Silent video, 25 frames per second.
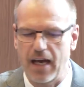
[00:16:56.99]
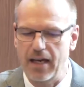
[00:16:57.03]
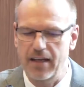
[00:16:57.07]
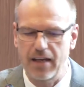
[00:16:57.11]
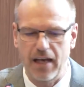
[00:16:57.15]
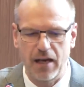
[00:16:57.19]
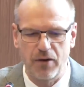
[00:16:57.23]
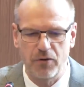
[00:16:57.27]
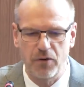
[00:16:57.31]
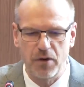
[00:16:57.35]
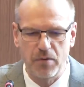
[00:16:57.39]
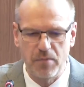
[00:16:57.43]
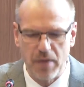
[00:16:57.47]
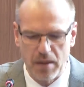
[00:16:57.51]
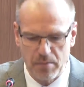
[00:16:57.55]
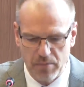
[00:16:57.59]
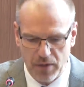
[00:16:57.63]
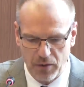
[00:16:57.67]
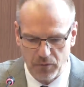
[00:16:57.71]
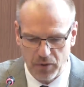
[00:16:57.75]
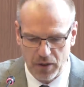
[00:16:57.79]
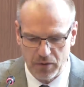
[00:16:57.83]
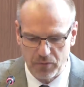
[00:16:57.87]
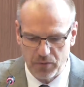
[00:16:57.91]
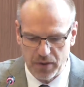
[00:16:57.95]
I
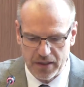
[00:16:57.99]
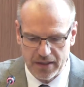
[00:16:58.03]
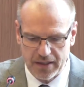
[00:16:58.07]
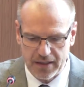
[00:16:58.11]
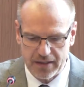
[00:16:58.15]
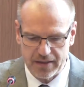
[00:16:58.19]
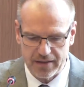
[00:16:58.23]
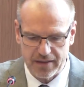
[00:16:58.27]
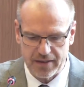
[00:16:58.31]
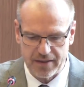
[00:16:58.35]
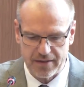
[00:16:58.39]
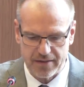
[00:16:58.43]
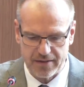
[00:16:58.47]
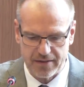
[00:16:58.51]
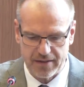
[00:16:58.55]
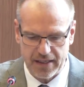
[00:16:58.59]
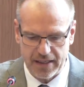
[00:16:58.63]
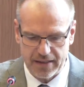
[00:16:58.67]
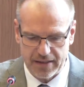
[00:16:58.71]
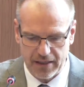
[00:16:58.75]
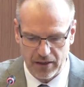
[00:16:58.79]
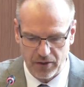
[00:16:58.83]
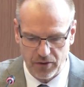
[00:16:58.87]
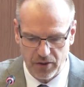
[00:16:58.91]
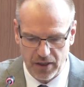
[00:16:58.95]
remember when we did this
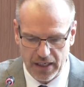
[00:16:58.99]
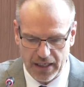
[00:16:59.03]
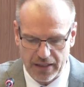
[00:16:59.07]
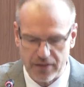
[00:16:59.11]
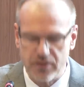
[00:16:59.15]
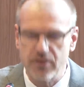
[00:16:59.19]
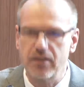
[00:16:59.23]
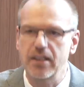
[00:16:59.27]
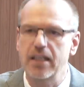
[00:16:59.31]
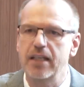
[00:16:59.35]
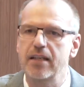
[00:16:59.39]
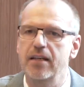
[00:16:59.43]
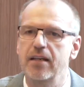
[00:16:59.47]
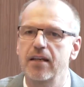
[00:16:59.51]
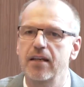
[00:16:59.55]
data collection